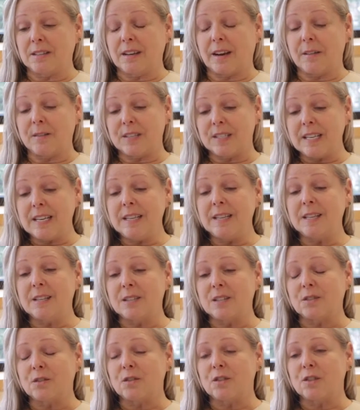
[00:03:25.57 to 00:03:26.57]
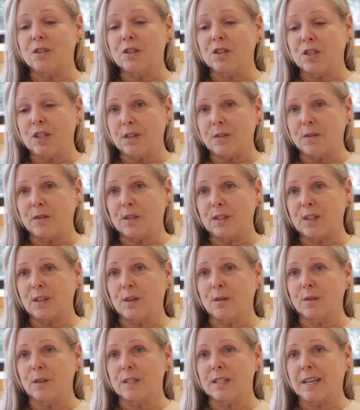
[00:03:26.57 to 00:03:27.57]
I've seen this shift
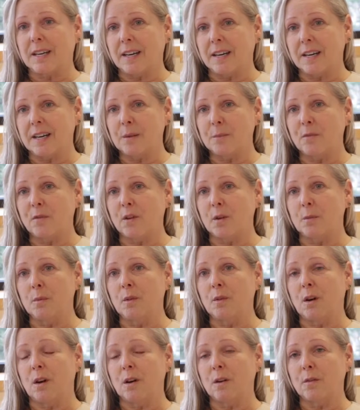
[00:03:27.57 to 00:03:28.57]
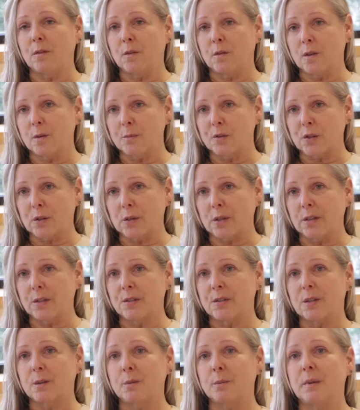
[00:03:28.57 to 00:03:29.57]
over time from long form
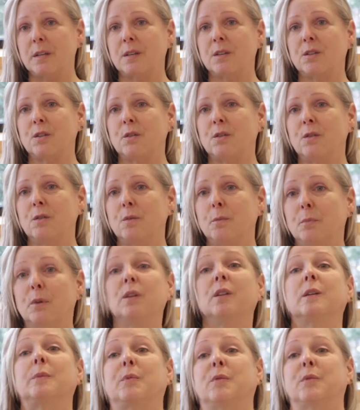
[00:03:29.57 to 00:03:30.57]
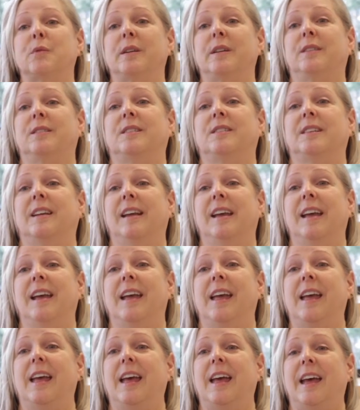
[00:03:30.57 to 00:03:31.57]
journalism into bullet points.
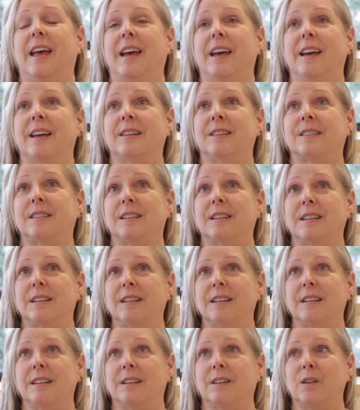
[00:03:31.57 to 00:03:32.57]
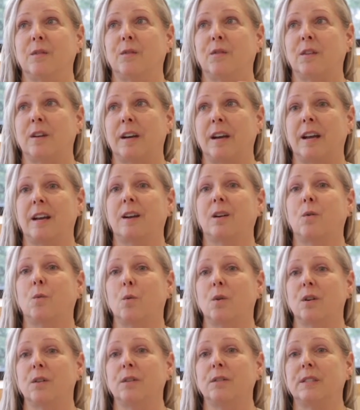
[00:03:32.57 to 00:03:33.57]
And in our frenetic
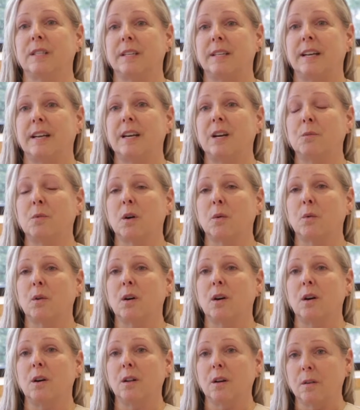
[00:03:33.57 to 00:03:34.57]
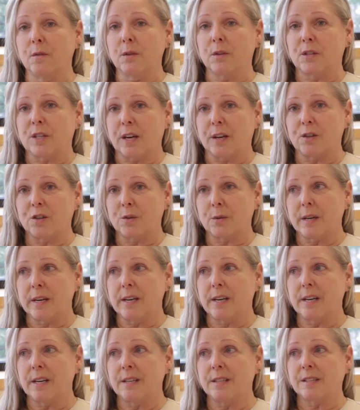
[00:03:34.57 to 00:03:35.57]
world today, where we're all
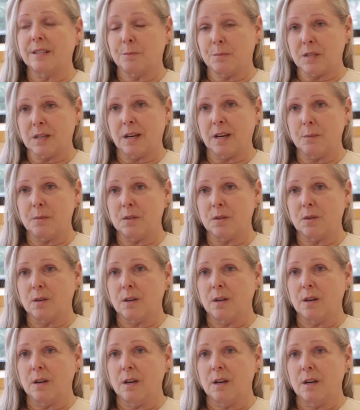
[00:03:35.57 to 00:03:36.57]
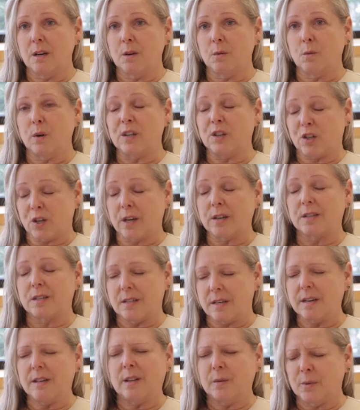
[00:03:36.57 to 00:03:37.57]
oversaturated, sometimes we just
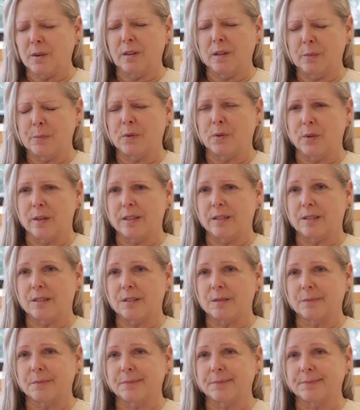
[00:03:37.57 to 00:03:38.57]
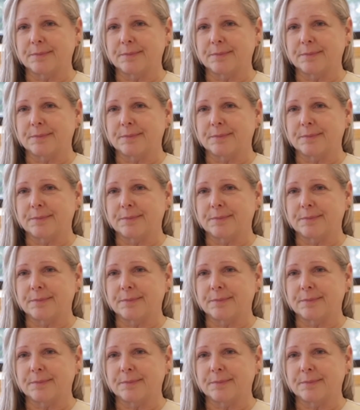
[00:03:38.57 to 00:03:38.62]
need the bullet points.